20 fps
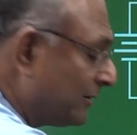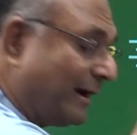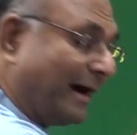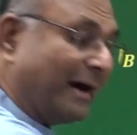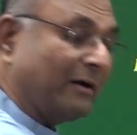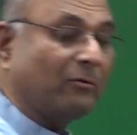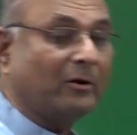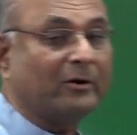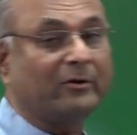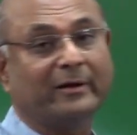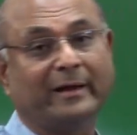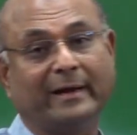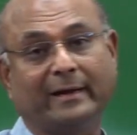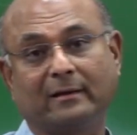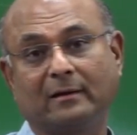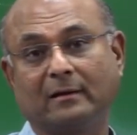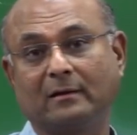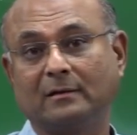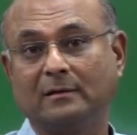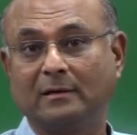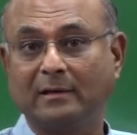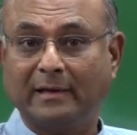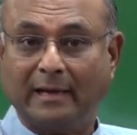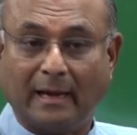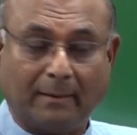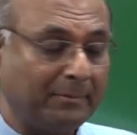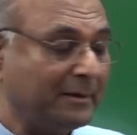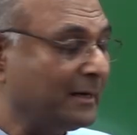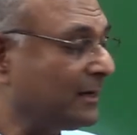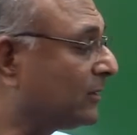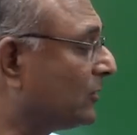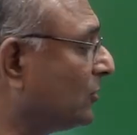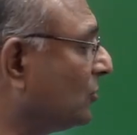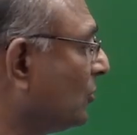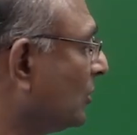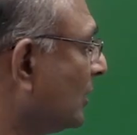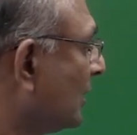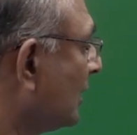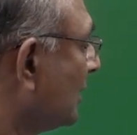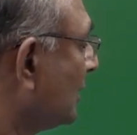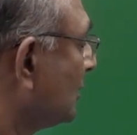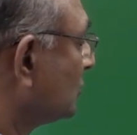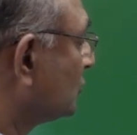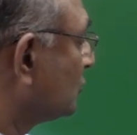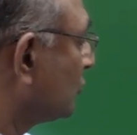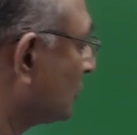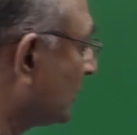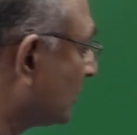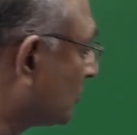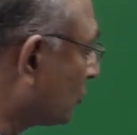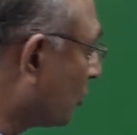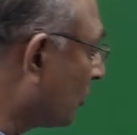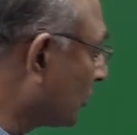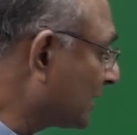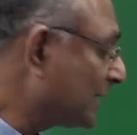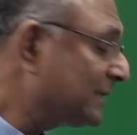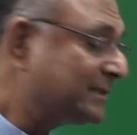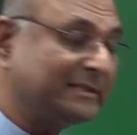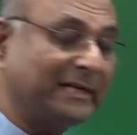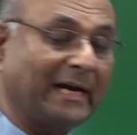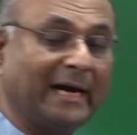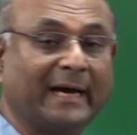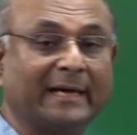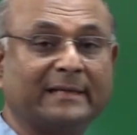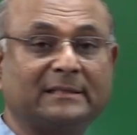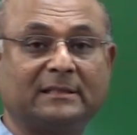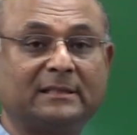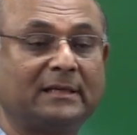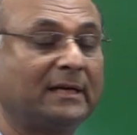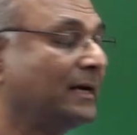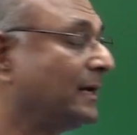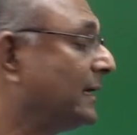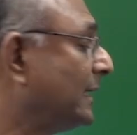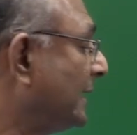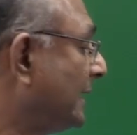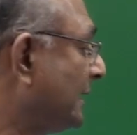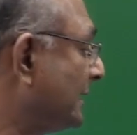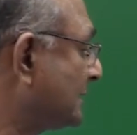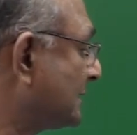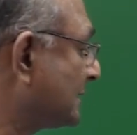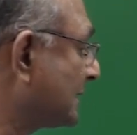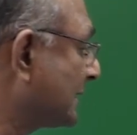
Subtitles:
you add, what do you get? Capital Q. So the total charge is